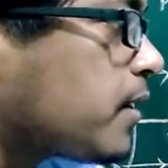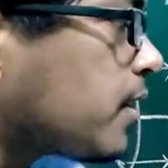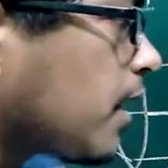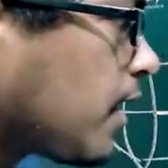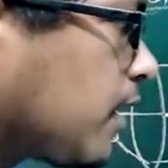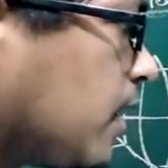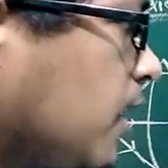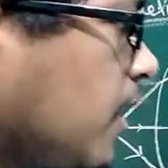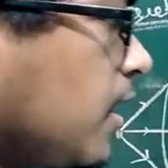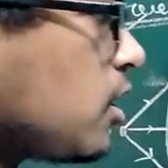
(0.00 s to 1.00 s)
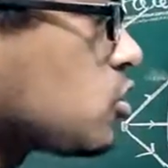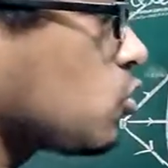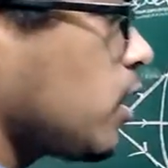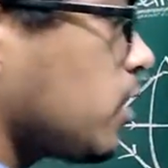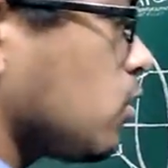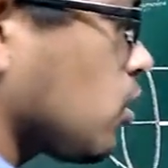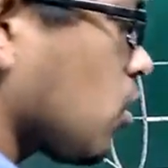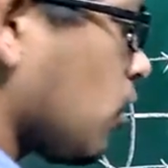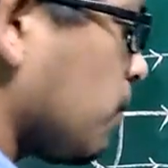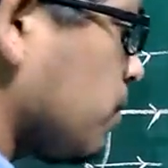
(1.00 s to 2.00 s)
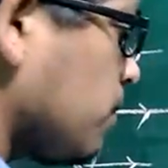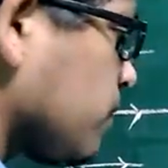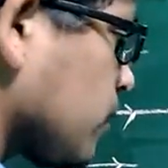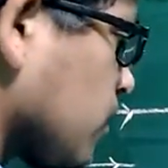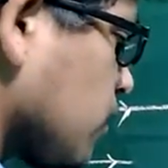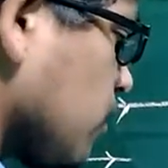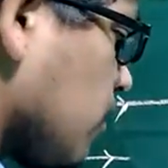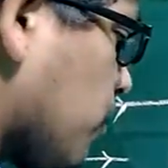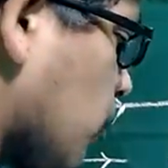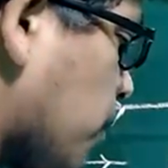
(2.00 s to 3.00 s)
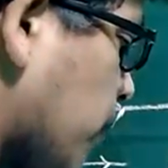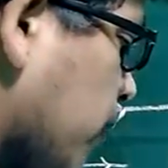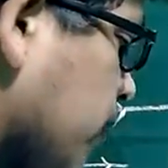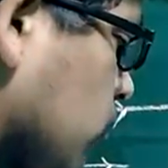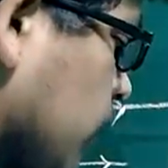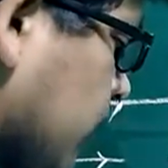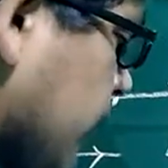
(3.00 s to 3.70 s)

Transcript: degree angle, so it will come perpendicularly